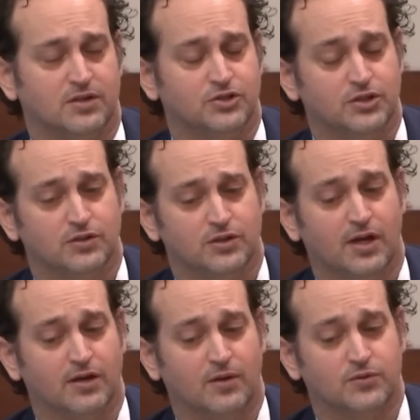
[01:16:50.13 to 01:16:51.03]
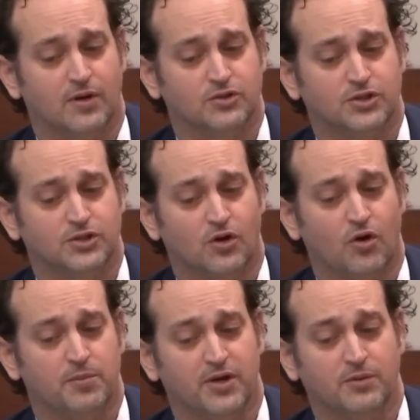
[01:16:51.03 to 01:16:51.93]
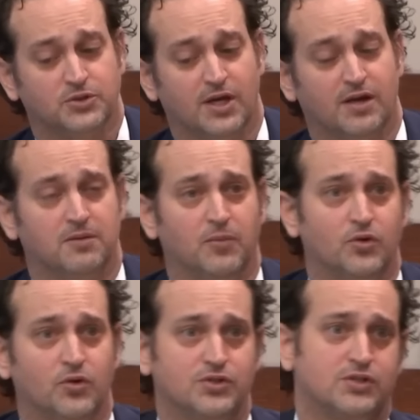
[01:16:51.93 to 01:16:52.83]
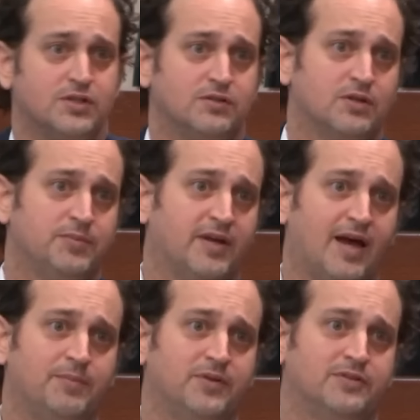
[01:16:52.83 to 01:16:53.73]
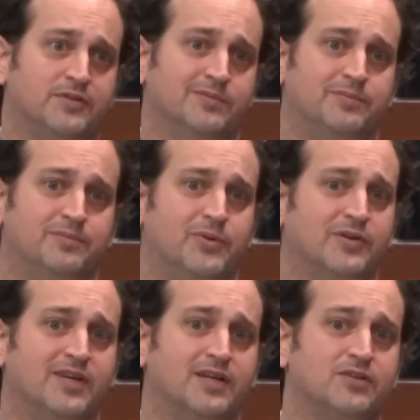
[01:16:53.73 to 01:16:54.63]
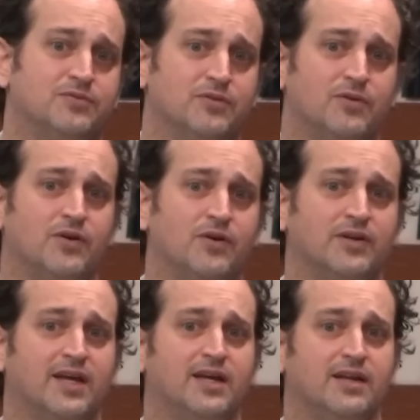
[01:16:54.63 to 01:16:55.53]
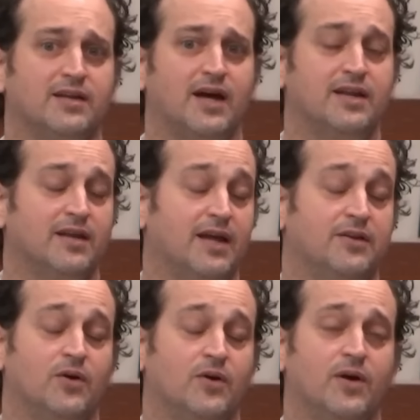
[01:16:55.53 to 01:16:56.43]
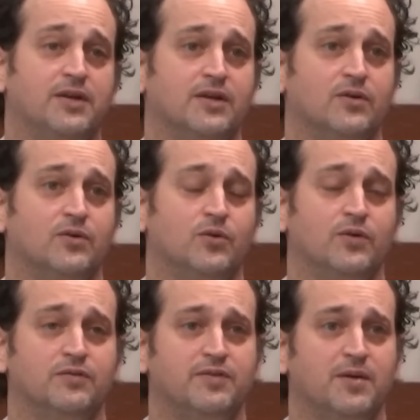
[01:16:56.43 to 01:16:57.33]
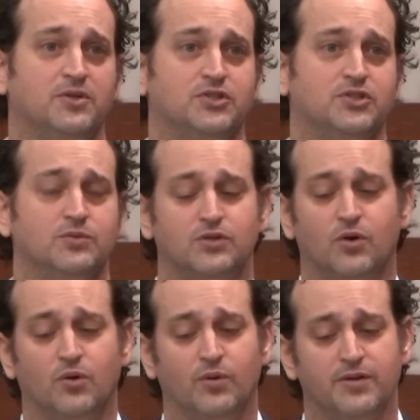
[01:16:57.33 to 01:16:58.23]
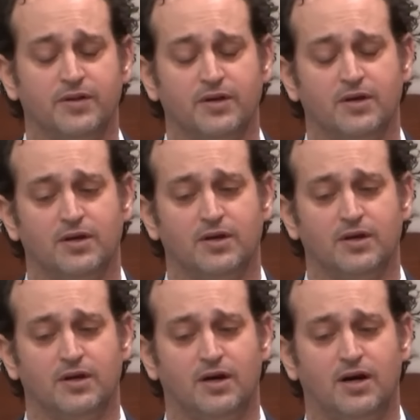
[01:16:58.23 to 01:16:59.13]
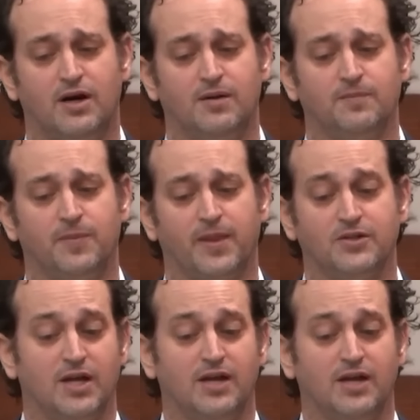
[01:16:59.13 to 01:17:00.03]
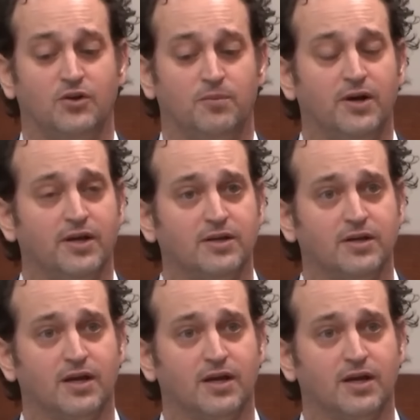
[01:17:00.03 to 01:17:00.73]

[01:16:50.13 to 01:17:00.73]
She called me up. She had an emergency. Something happened. She booked tickets for the wrong date. I had no idea who in the family she was going with. And she had no money.